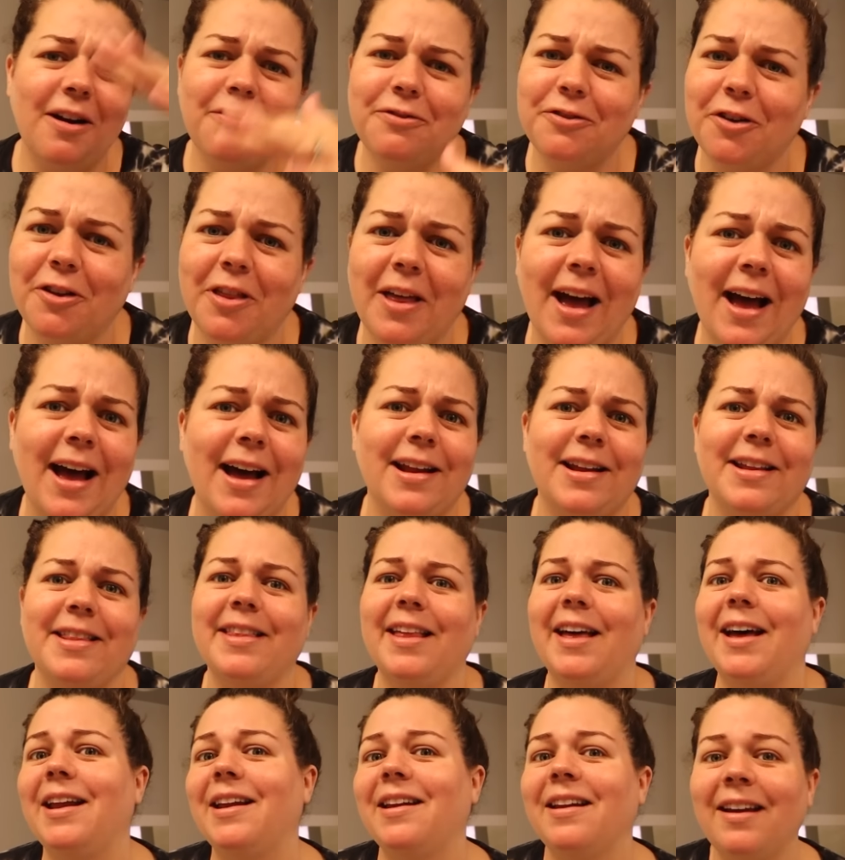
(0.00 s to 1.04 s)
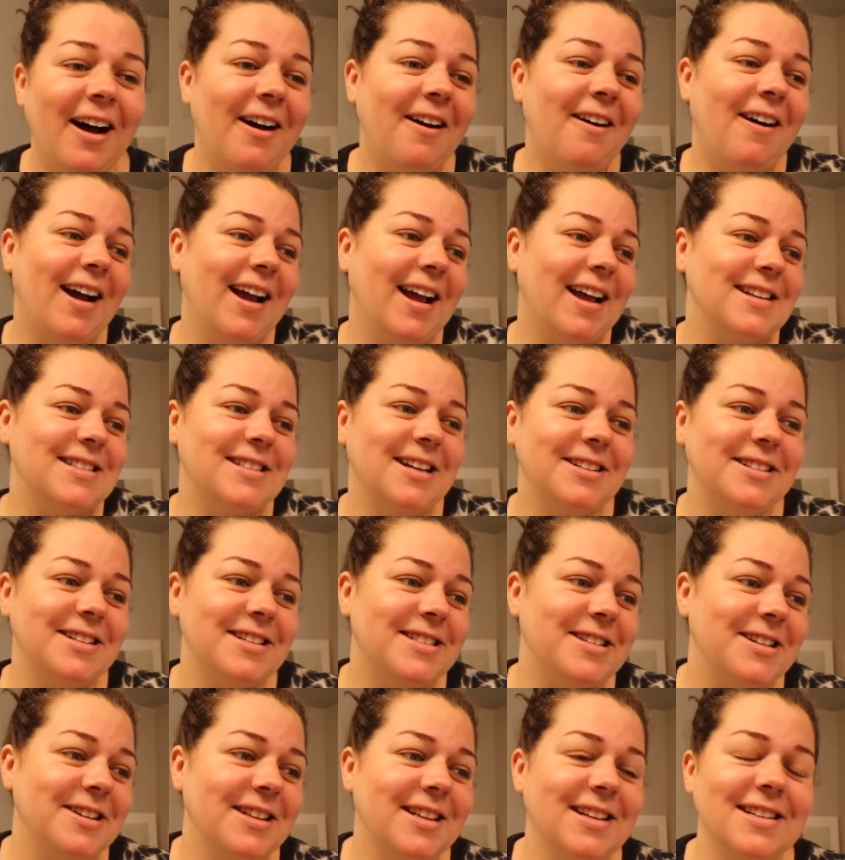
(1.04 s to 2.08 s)
after that. And then, oh, I guess I'll
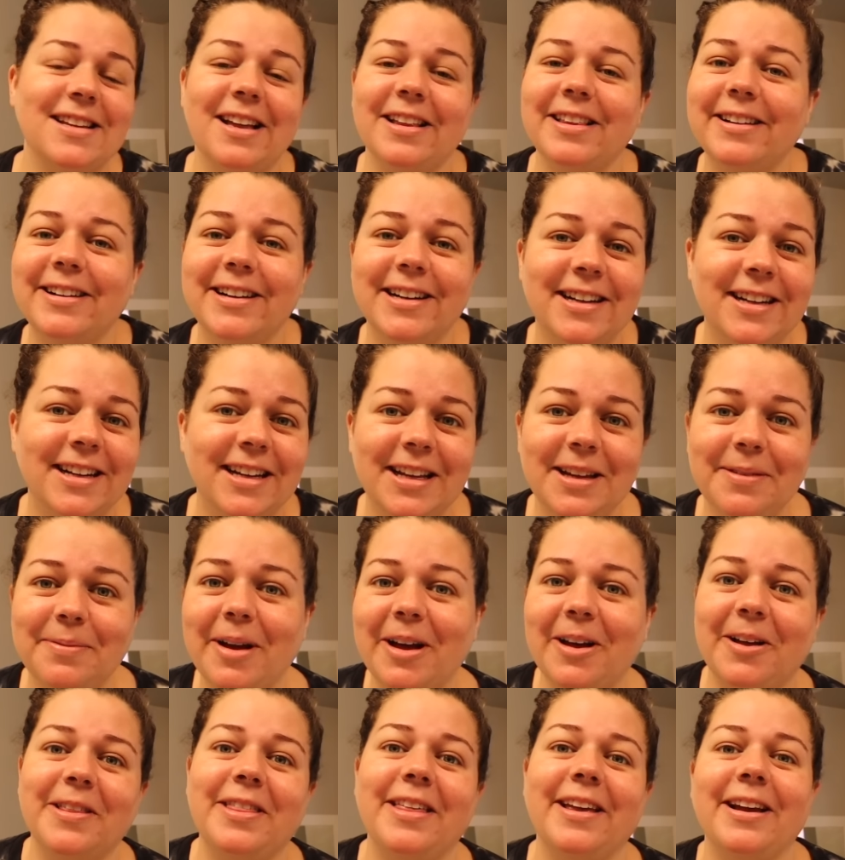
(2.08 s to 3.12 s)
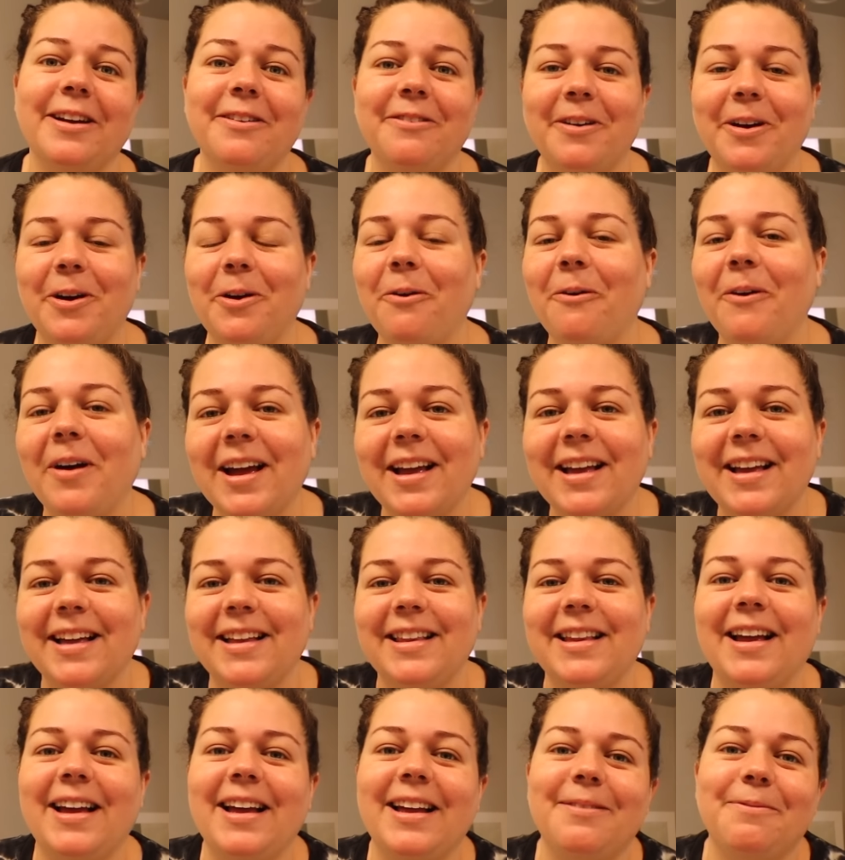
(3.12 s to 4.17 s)
just do this other email thing real quick.
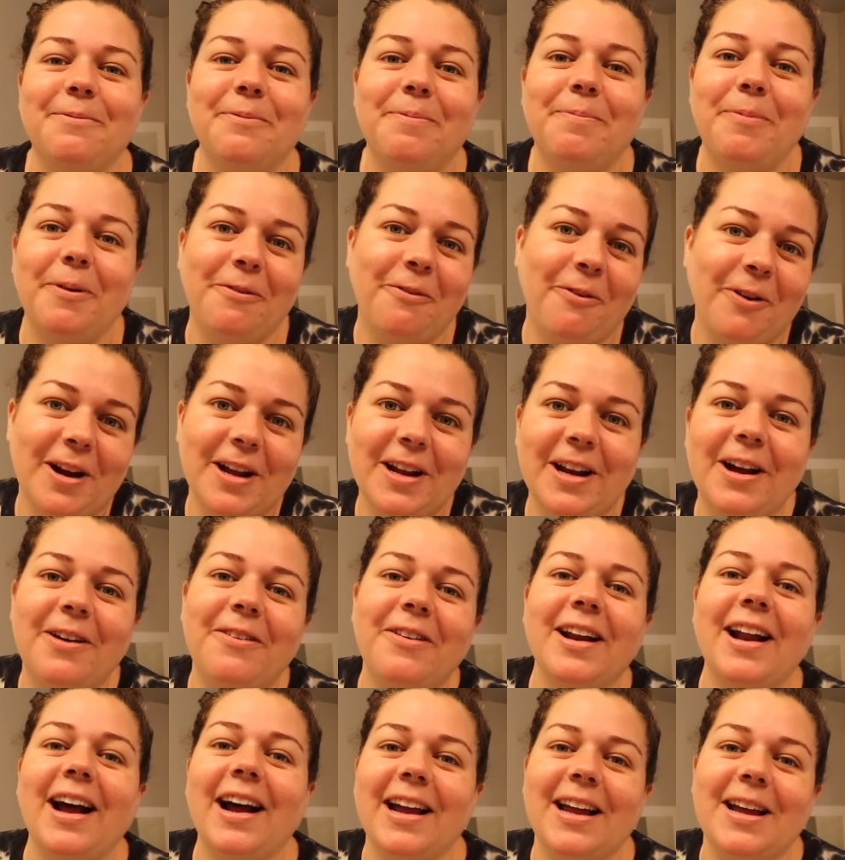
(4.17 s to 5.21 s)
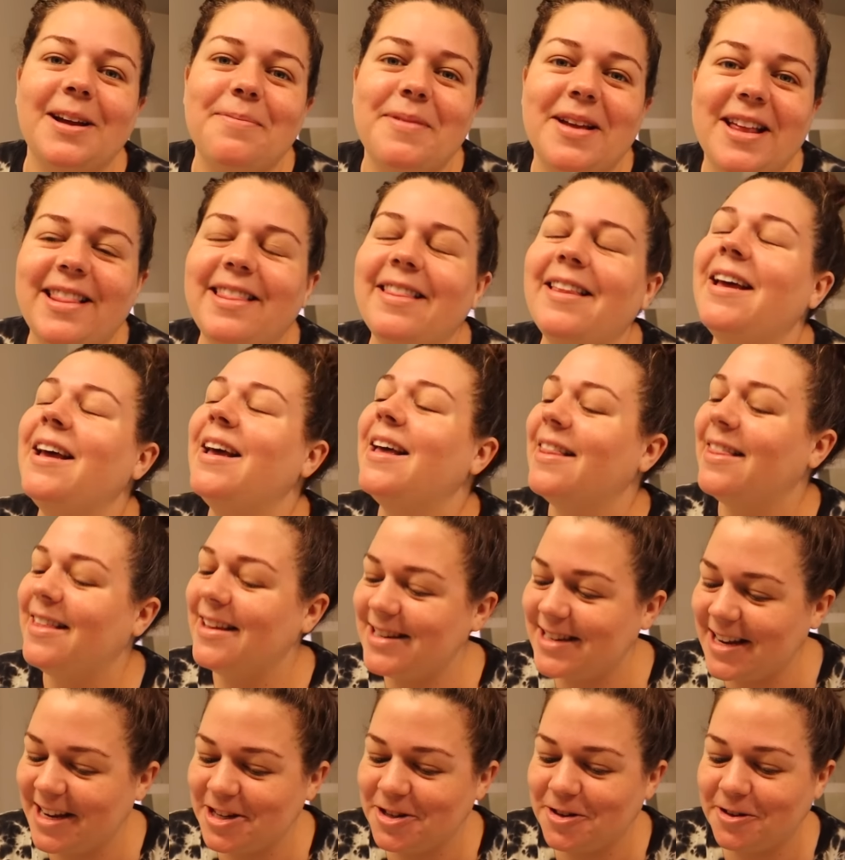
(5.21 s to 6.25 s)
And then before you you know it, I am in
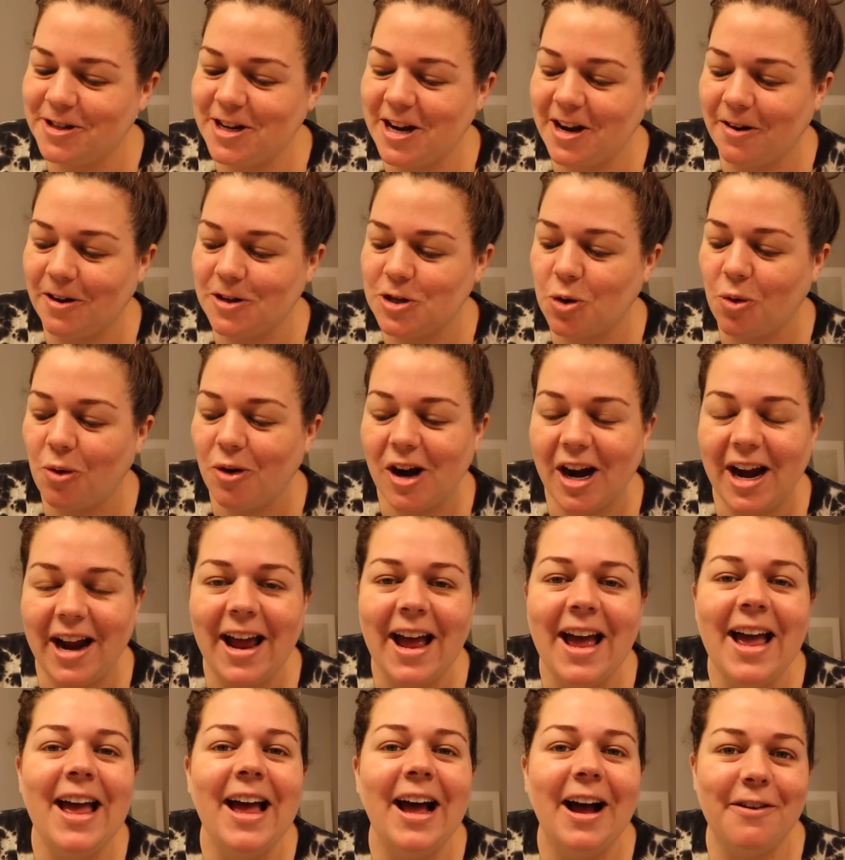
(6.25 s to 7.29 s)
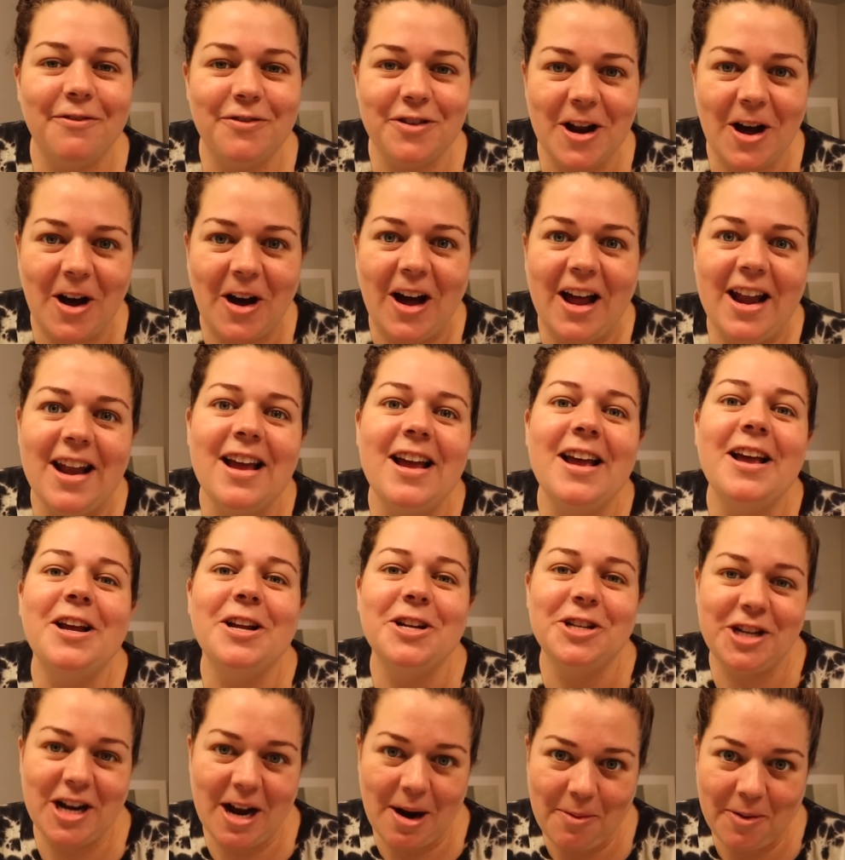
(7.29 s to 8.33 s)
the danger territory of not
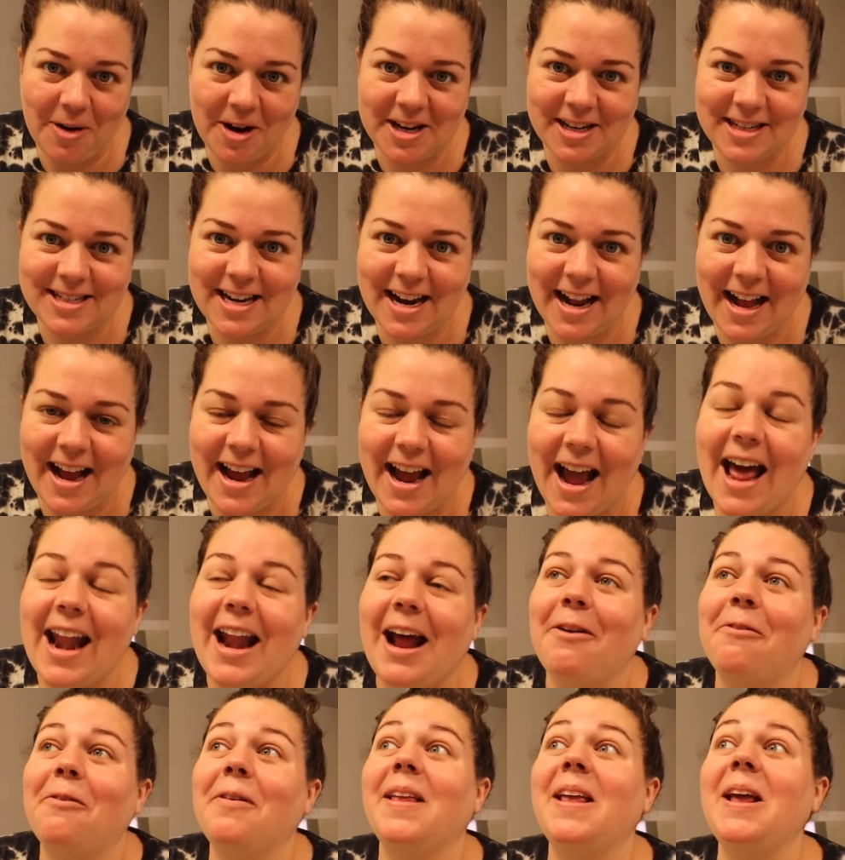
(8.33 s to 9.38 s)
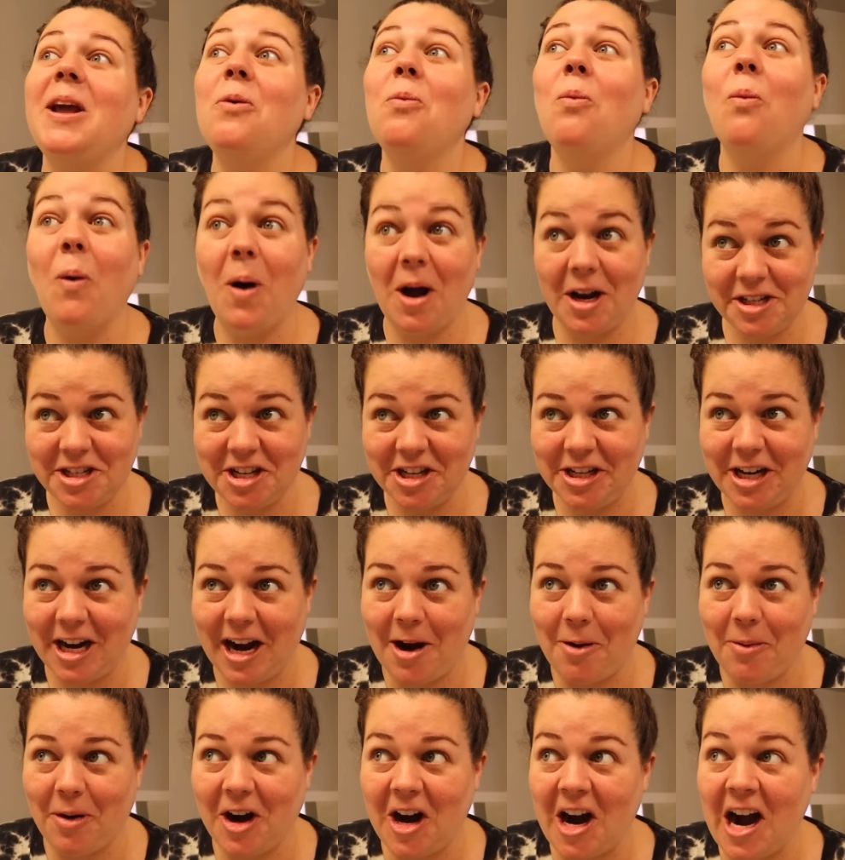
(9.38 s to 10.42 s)
showering today. And I really want to
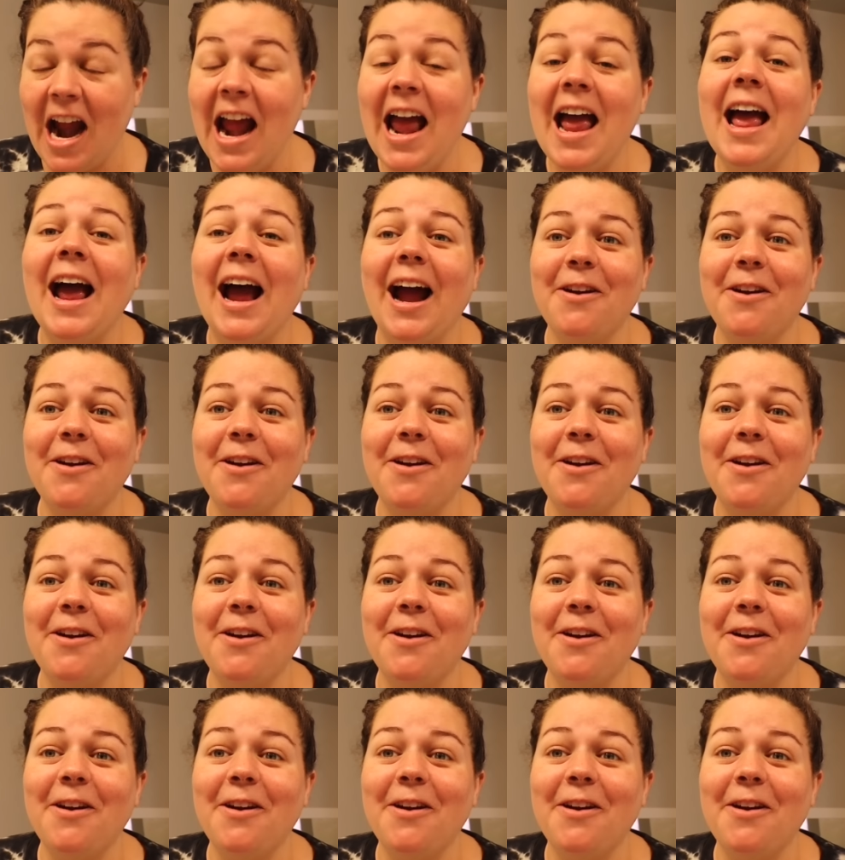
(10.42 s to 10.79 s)
shower.